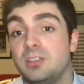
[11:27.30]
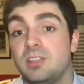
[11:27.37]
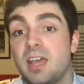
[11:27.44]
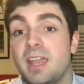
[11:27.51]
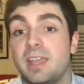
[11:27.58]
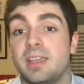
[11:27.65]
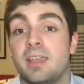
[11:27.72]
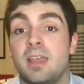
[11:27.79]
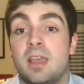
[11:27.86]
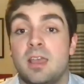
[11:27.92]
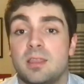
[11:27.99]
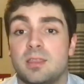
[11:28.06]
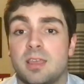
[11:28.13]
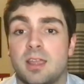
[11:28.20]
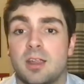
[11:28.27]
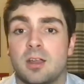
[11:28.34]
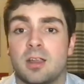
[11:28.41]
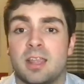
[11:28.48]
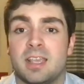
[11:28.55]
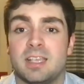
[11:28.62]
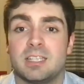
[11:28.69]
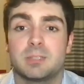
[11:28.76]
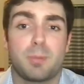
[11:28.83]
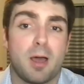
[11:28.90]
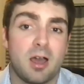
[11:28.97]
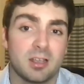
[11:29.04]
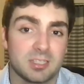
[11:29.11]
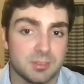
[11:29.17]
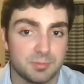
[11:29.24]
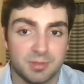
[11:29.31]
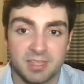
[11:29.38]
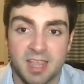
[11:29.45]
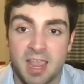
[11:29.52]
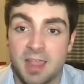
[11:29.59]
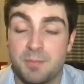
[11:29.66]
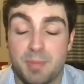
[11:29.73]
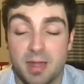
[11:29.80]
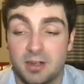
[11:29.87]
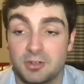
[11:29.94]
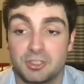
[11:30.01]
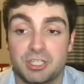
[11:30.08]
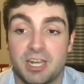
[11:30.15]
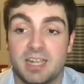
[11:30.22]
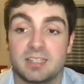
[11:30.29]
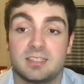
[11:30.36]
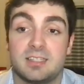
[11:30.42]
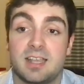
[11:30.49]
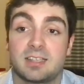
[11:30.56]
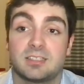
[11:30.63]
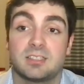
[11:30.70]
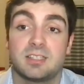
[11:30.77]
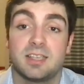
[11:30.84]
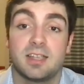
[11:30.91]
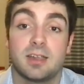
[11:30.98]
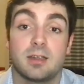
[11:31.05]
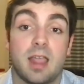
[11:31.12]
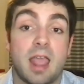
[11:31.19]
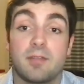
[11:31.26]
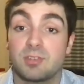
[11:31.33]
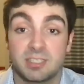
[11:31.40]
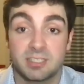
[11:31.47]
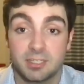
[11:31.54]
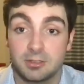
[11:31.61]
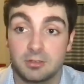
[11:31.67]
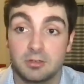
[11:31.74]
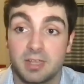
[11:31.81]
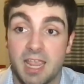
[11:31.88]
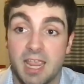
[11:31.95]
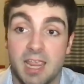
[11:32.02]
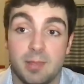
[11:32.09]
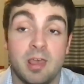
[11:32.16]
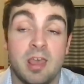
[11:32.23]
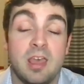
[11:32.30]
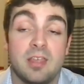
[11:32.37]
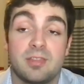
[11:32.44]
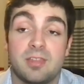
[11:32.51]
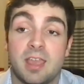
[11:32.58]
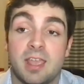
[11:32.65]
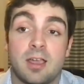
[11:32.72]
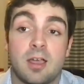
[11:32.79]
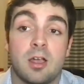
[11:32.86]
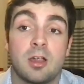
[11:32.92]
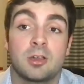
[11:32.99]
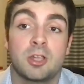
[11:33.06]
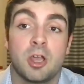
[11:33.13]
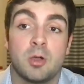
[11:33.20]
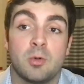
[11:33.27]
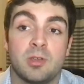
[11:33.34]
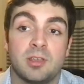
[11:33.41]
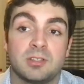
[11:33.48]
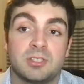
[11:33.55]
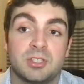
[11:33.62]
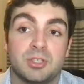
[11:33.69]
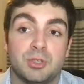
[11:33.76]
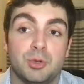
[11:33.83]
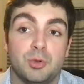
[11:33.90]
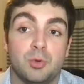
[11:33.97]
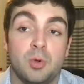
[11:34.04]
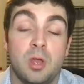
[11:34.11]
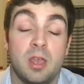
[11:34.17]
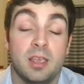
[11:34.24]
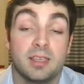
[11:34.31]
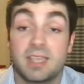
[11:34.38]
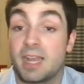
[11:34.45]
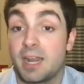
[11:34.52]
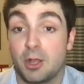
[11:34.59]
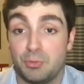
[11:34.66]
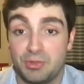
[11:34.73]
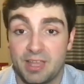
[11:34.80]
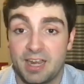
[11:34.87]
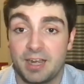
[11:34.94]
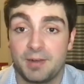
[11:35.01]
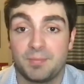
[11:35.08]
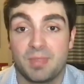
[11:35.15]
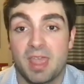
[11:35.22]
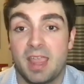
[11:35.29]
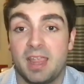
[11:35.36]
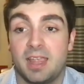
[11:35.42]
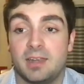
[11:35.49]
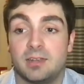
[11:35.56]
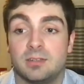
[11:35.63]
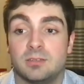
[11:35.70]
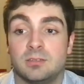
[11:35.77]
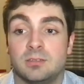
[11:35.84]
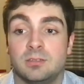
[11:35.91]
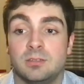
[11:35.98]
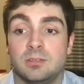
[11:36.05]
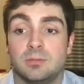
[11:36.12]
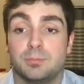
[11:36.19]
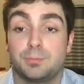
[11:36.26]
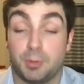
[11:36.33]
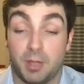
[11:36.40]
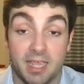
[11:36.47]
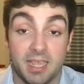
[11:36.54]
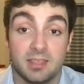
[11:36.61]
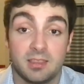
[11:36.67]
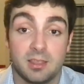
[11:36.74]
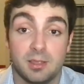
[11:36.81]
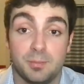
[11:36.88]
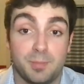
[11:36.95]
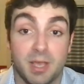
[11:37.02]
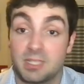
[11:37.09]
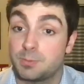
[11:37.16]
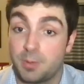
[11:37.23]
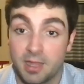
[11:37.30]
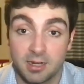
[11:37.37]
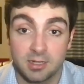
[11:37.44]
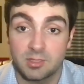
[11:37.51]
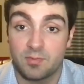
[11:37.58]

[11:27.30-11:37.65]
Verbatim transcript: like there is possibly a better chance next year. Every single game, they are going to get out there and play the best players